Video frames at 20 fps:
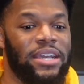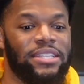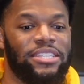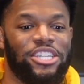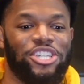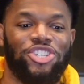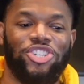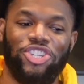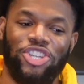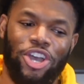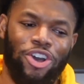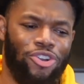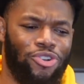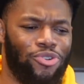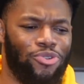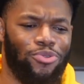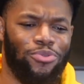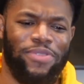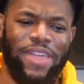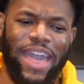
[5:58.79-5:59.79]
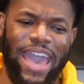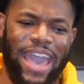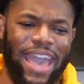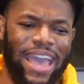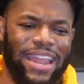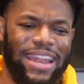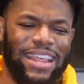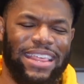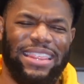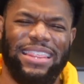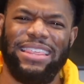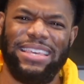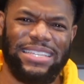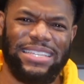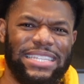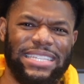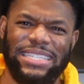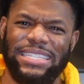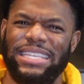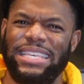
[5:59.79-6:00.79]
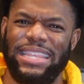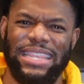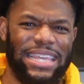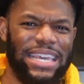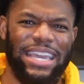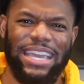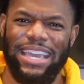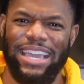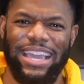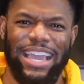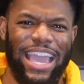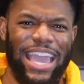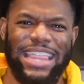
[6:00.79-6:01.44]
to show that is a thing